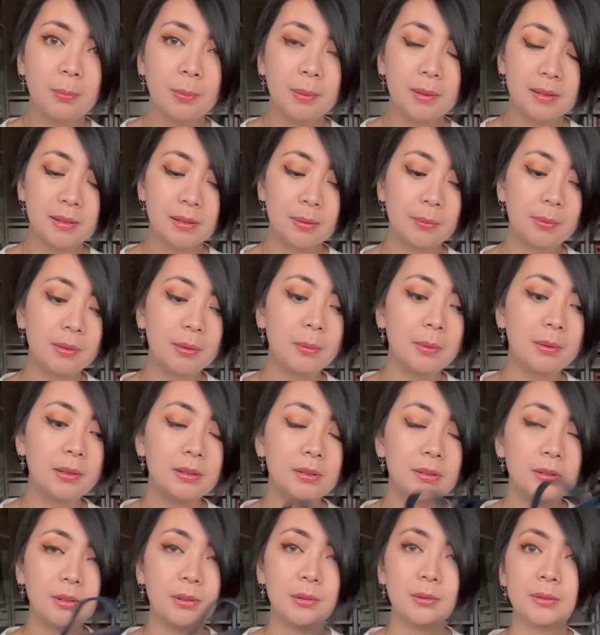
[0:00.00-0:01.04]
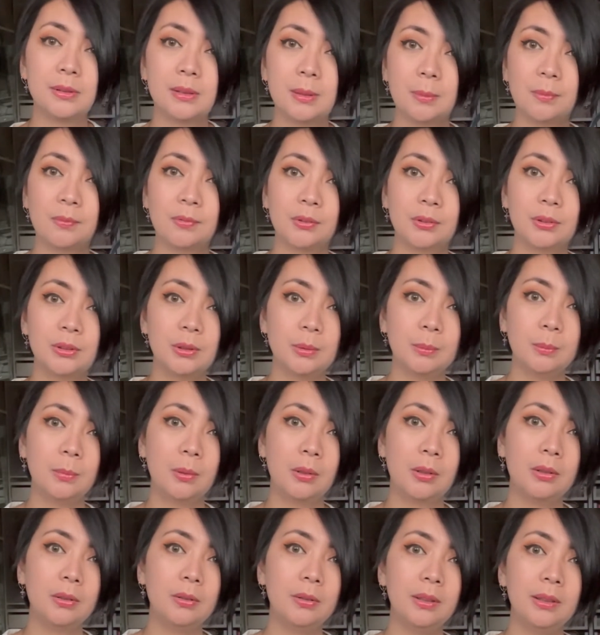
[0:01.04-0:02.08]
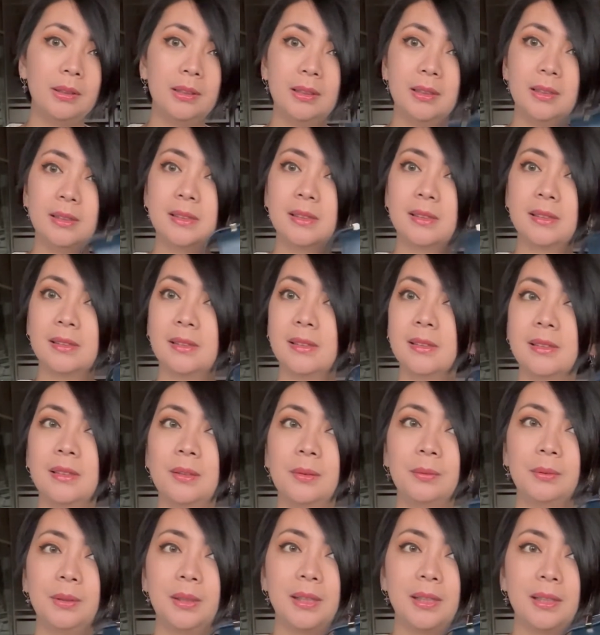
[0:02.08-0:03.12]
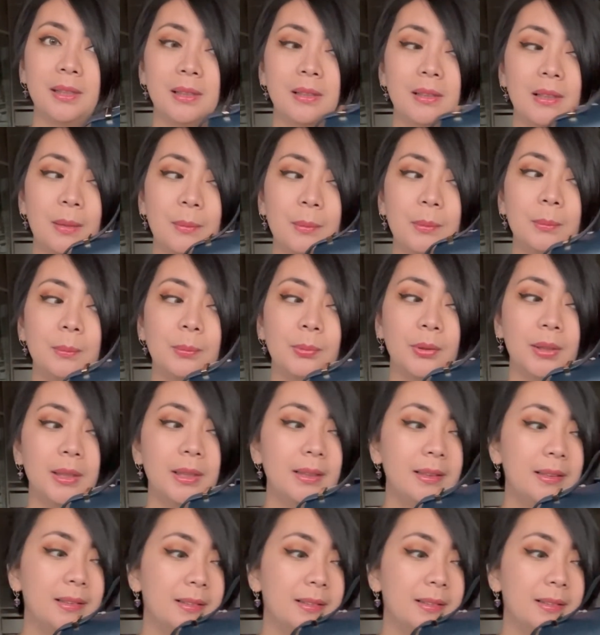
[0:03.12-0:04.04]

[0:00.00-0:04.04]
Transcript: because I really wanted to use them for tomorrow, and this is the only thing that I will bring.